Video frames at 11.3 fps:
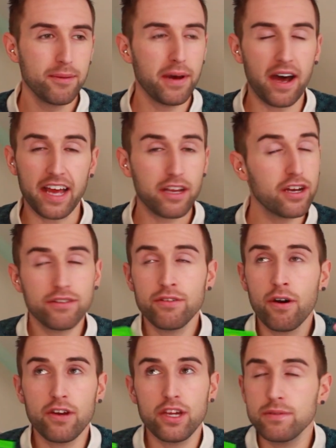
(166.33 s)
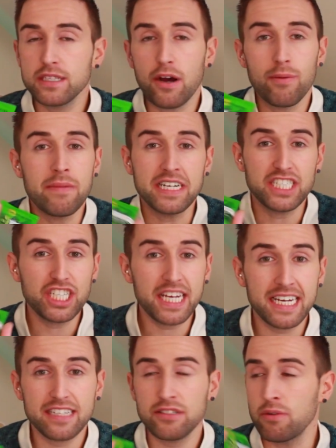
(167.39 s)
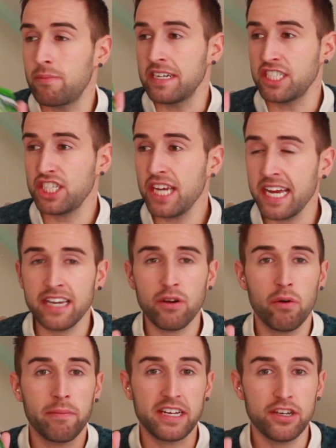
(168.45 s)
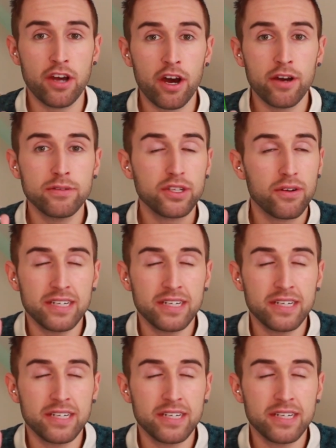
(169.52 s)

But I could not use it on my cheeks or my chin or my nose.